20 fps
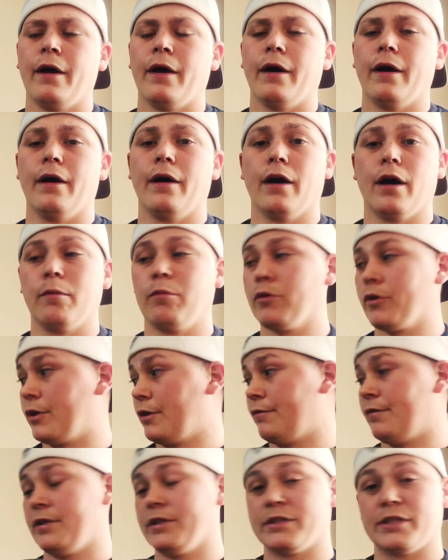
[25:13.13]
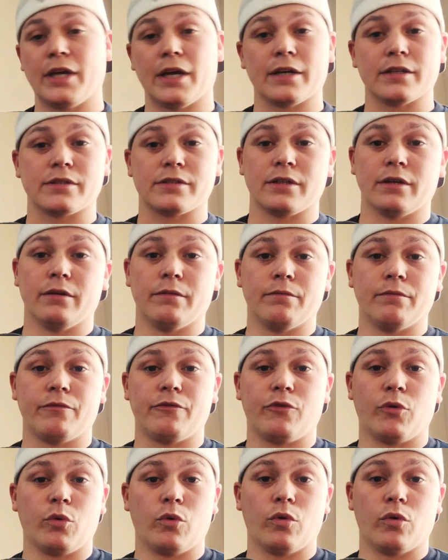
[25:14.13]
I believe he's got some
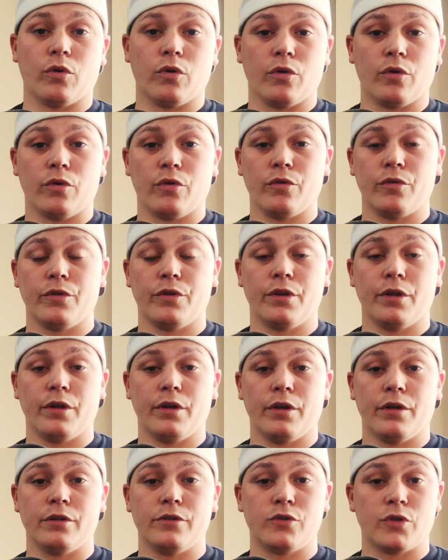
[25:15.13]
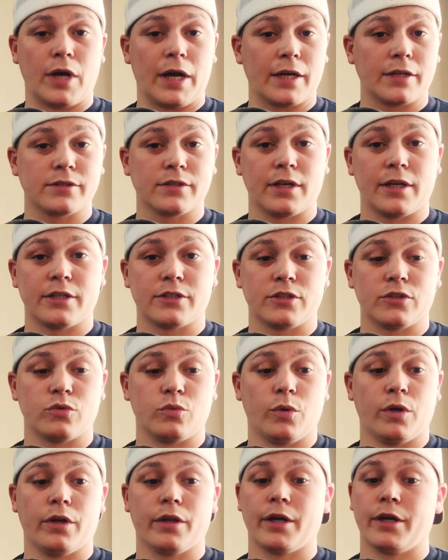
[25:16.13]
for the drag slash as
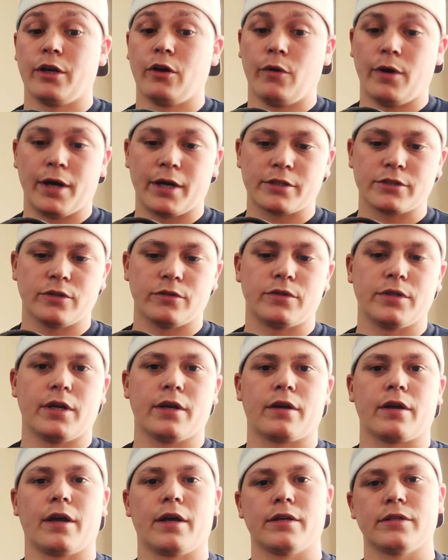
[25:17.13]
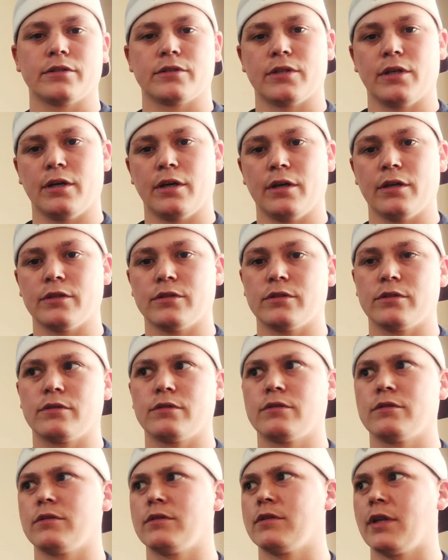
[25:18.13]
well. I know Exotek has, I
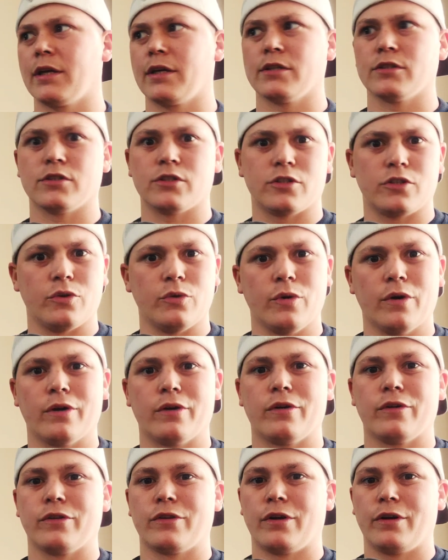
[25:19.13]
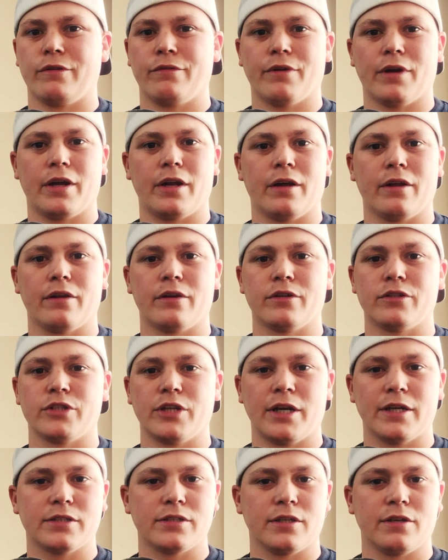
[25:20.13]
think it's $235
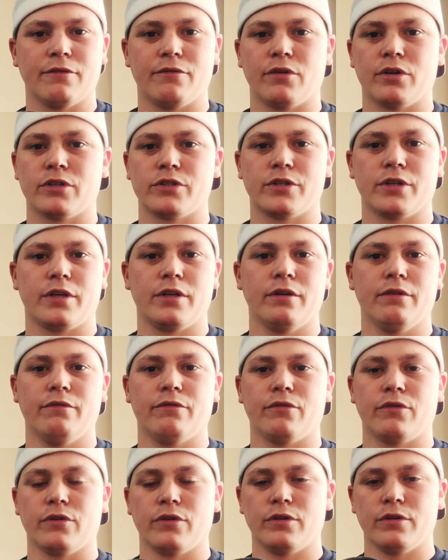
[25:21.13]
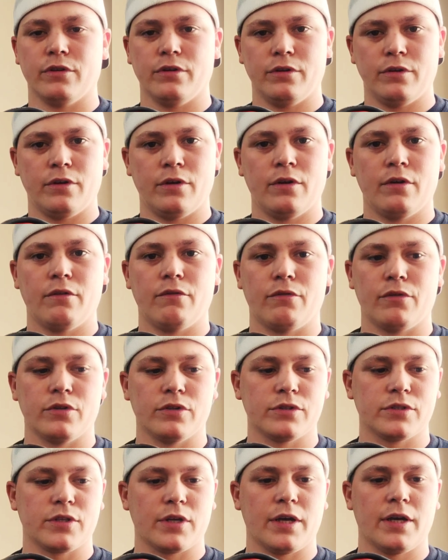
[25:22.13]
chassis conversion kit for the
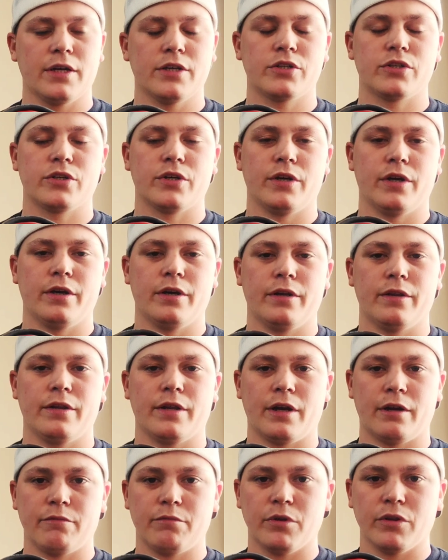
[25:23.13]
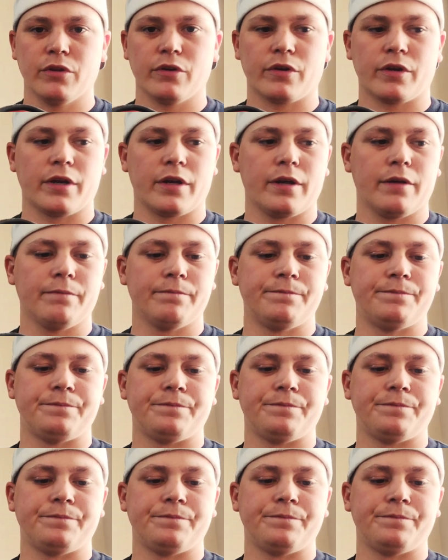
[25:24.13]
slash that I've been looking at.